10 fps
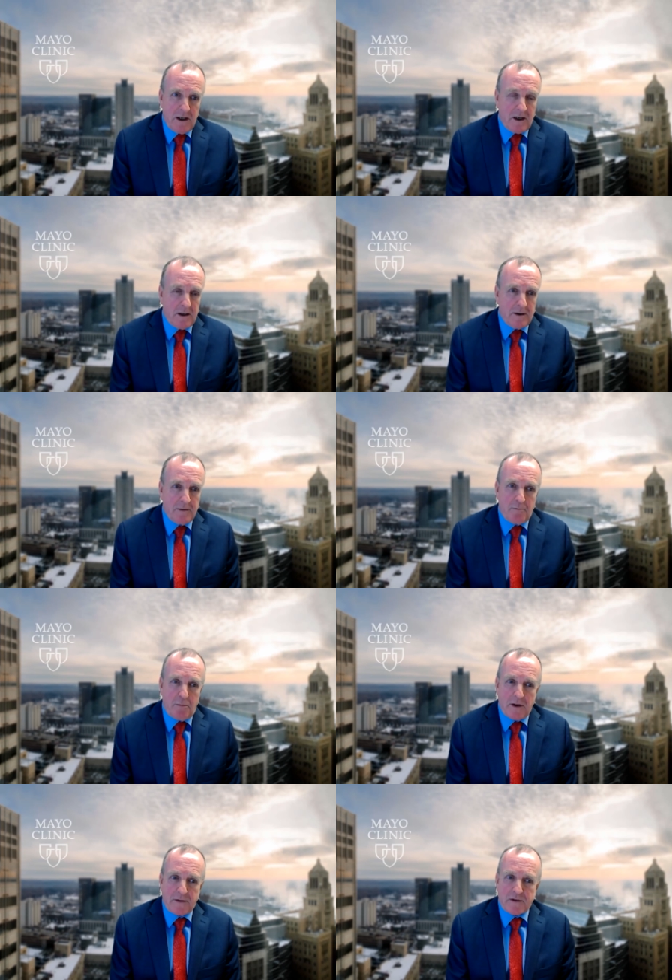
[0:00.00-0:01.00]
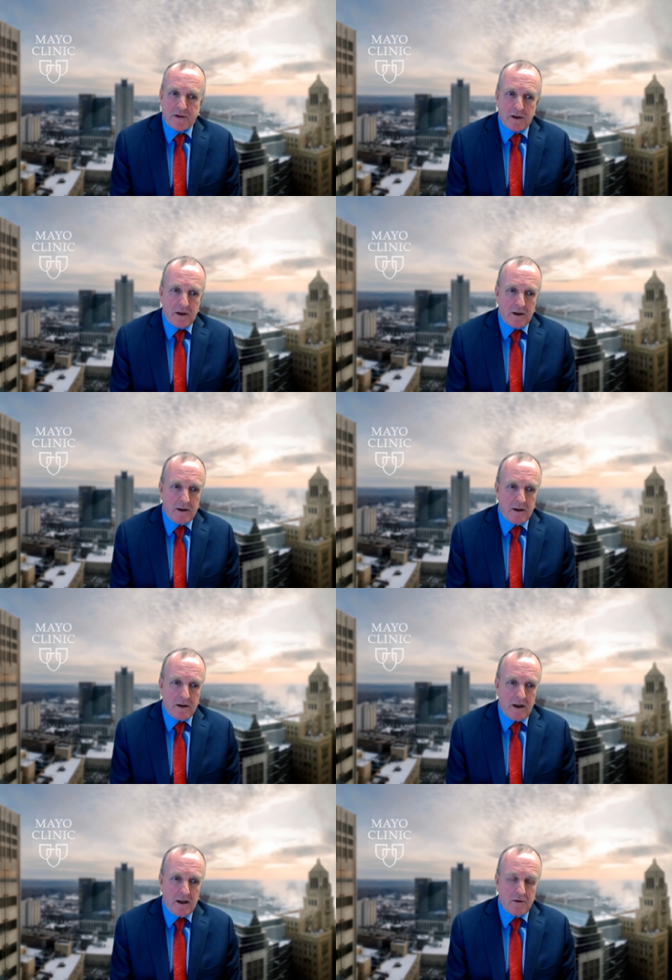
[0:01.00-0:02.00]
uh, but uh,
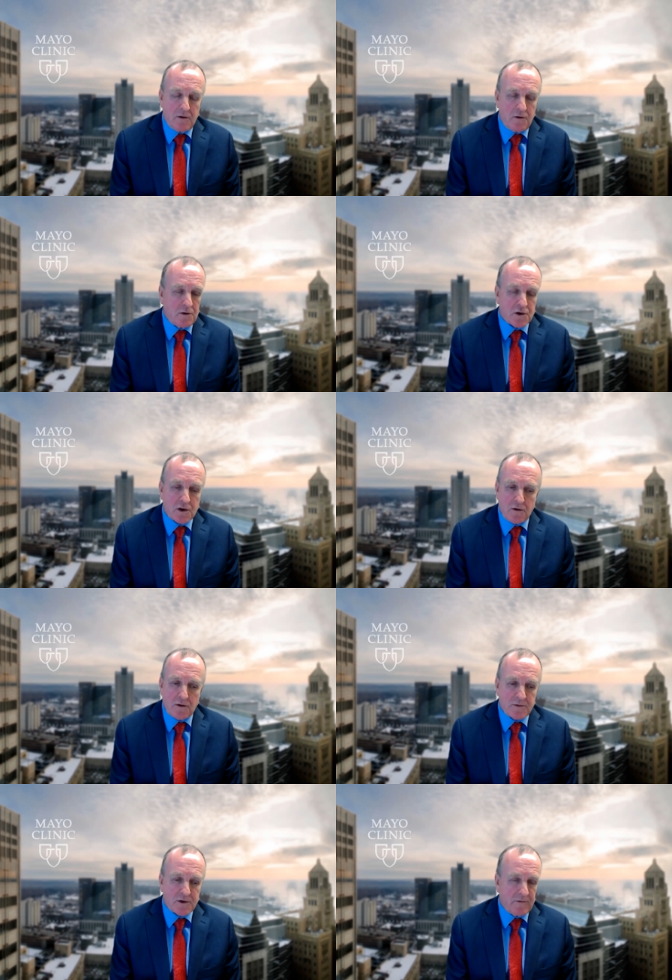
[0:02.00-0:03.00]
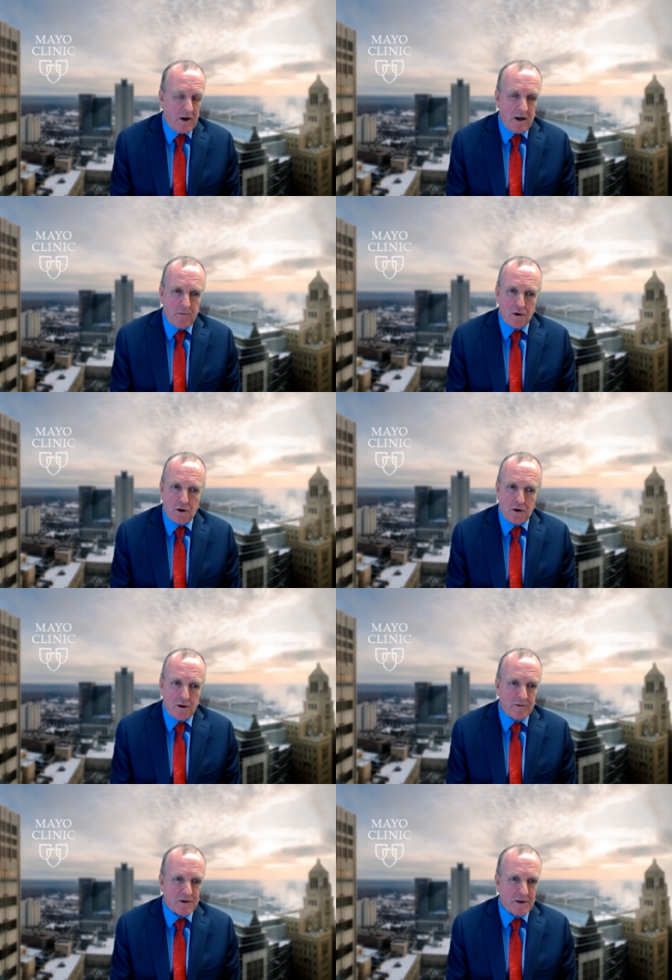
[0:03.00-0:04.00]
and you can show them survival
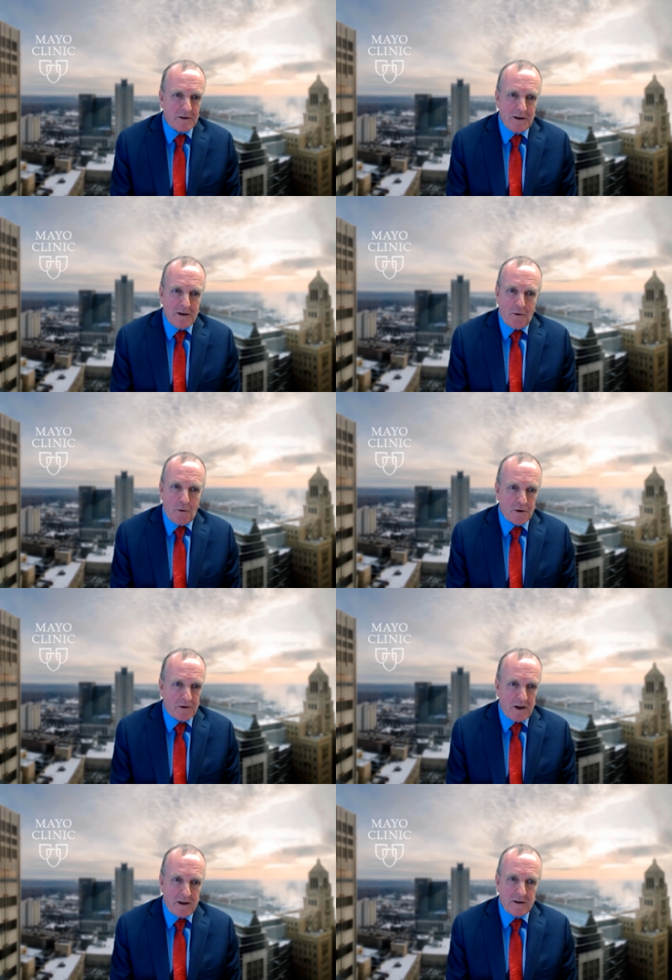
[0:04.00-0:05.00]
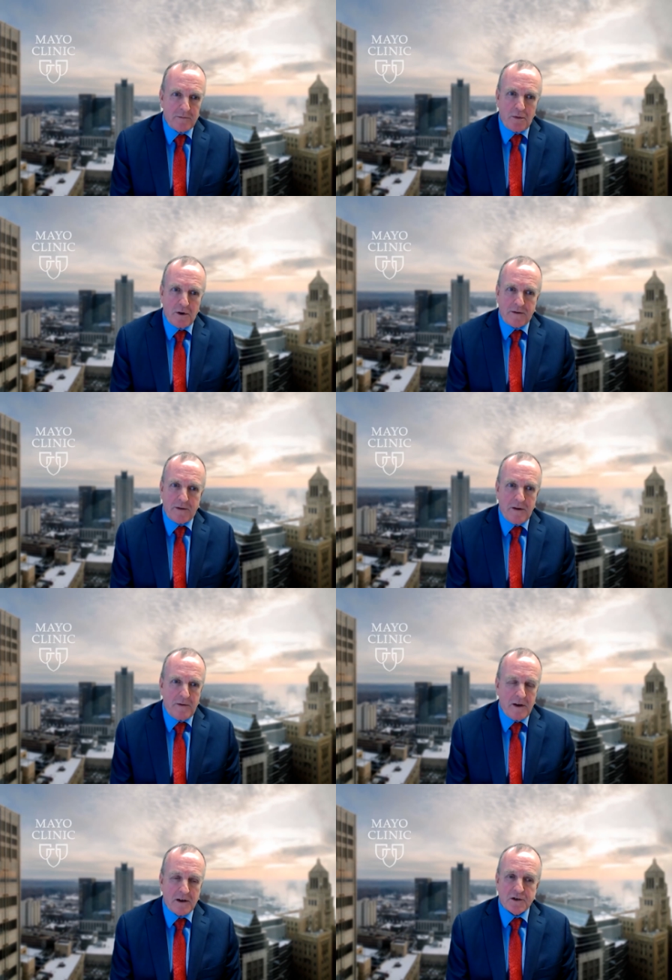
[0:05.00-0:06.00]
curves and all the data, but
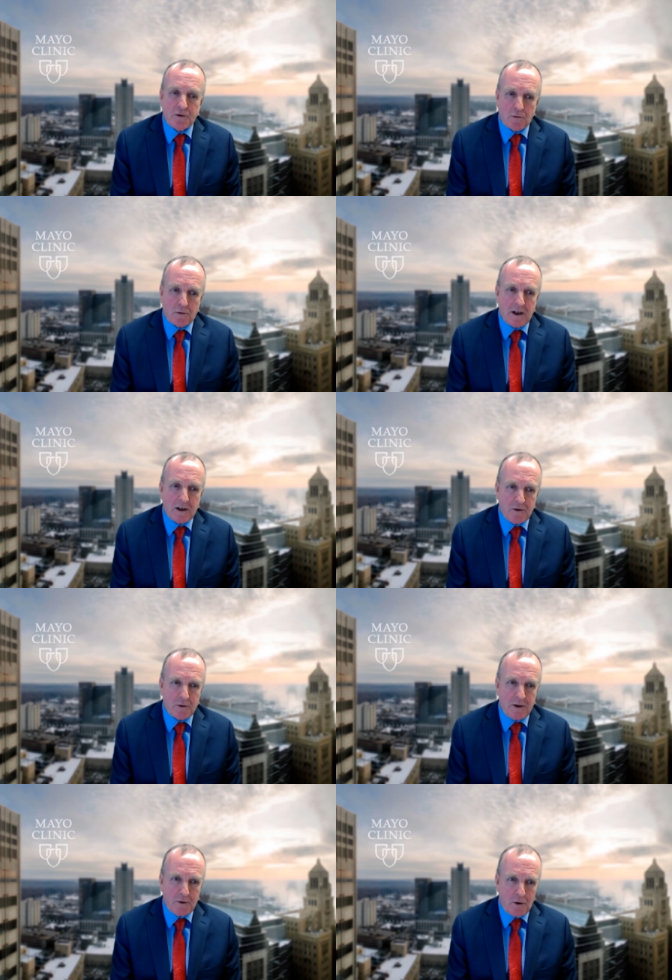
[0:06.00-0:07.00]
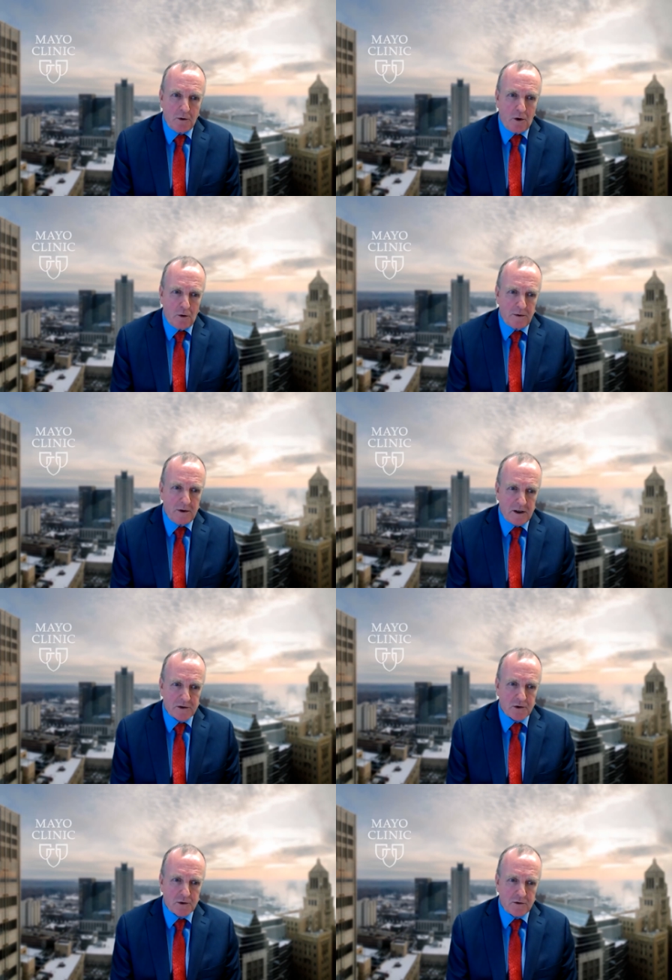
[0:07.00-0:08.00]
they're still reluctant to undergo open
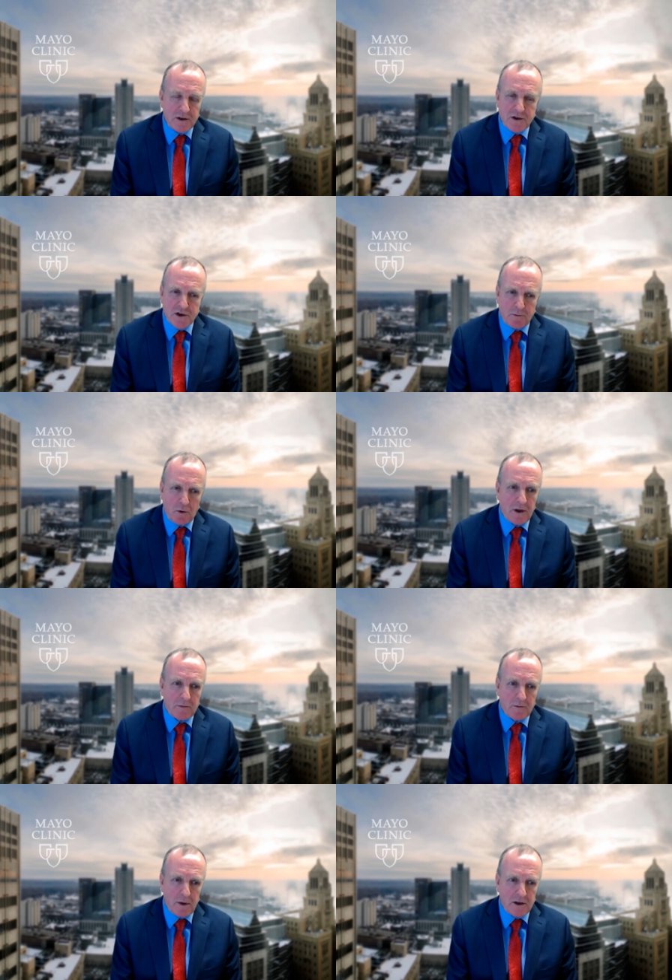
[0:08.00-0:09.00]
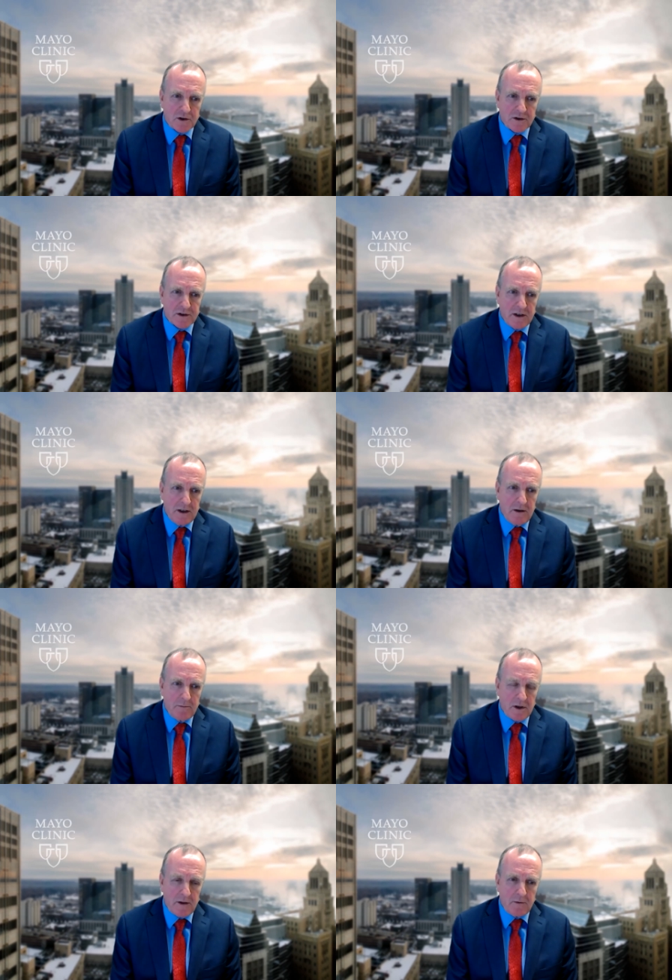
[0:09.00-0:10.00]
heart surgery. It's a small number of patients,
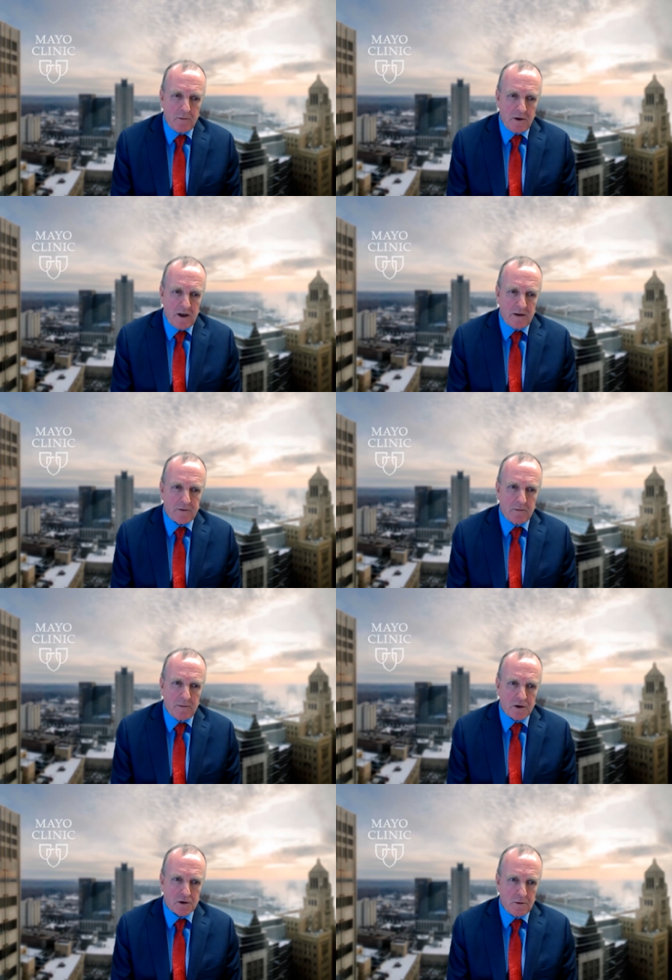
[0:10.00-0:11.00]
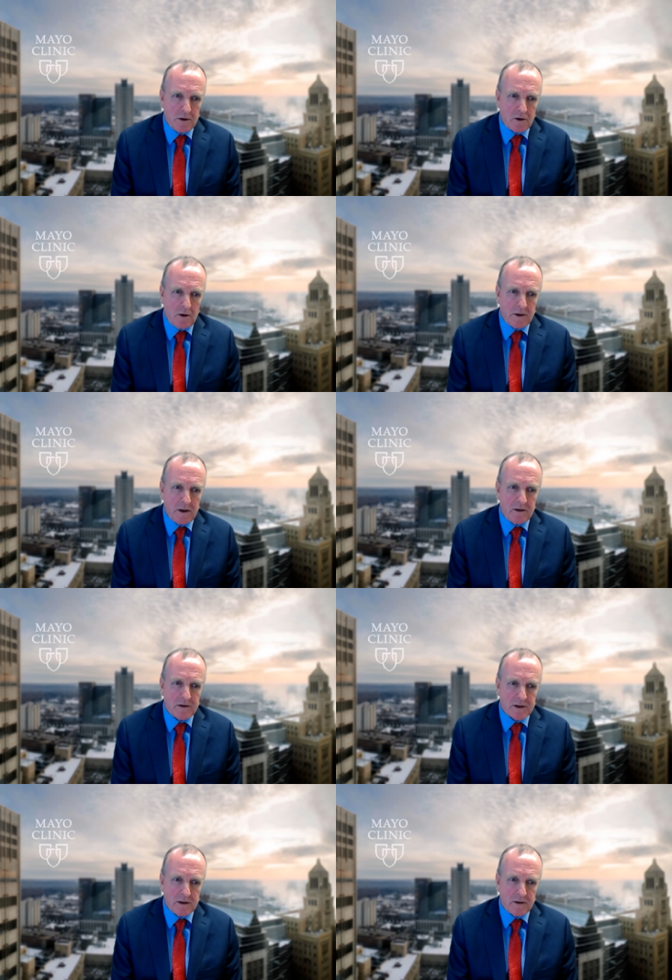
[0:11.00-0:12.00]
but I think we have to make sure we
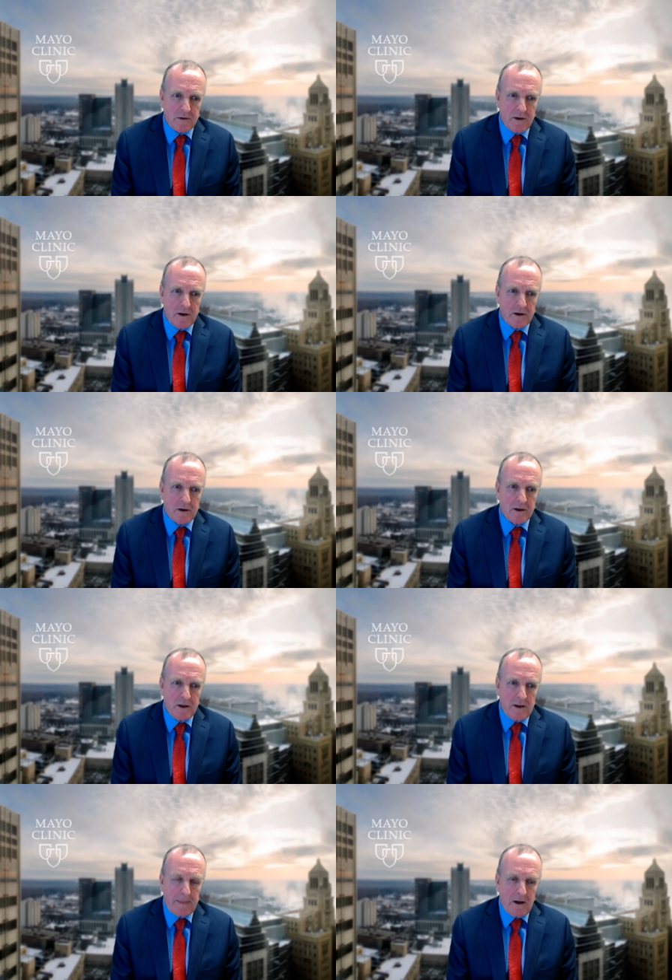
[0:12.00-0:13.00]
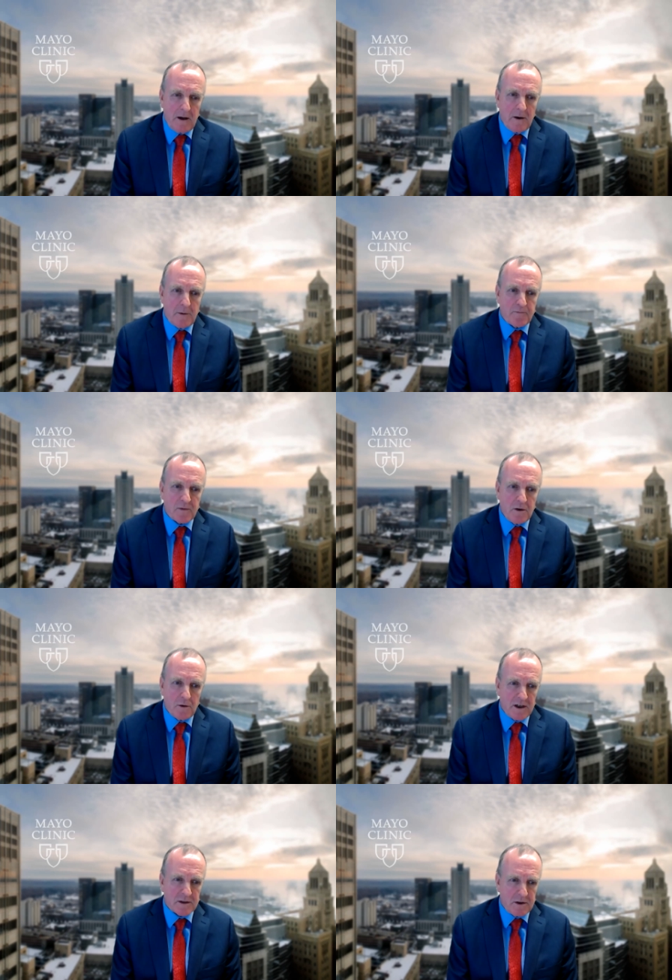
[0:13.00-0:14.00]
accommodate uh, their um, you know,
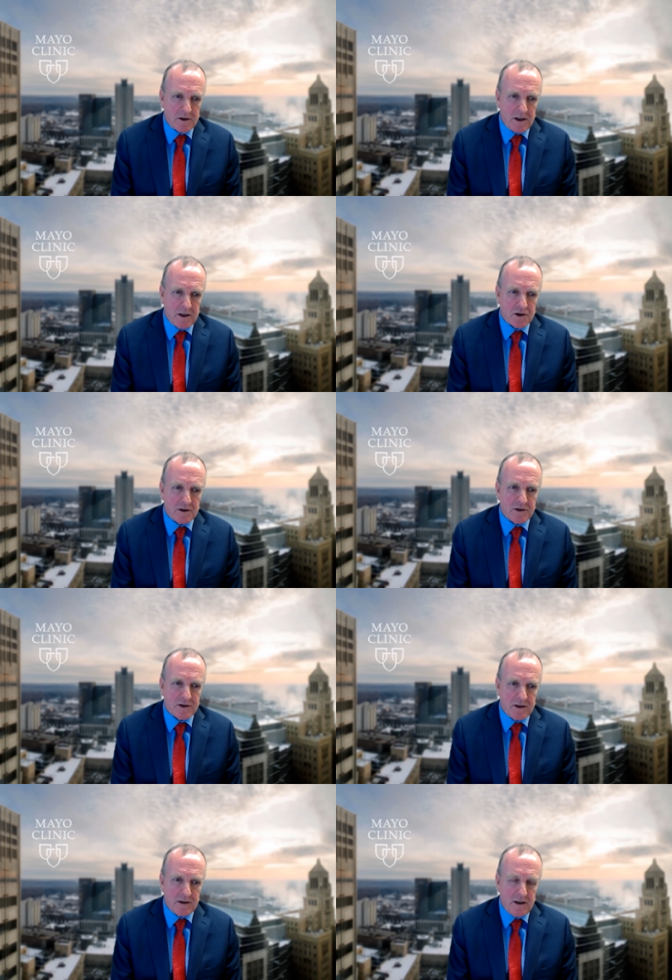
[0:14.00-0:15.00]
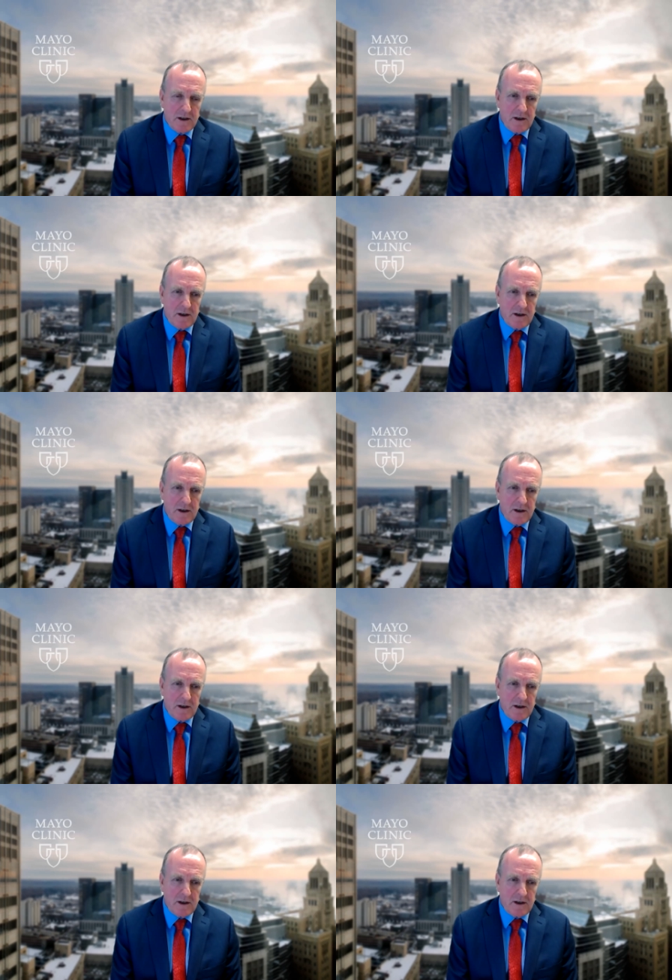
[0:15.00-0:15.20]
expectations and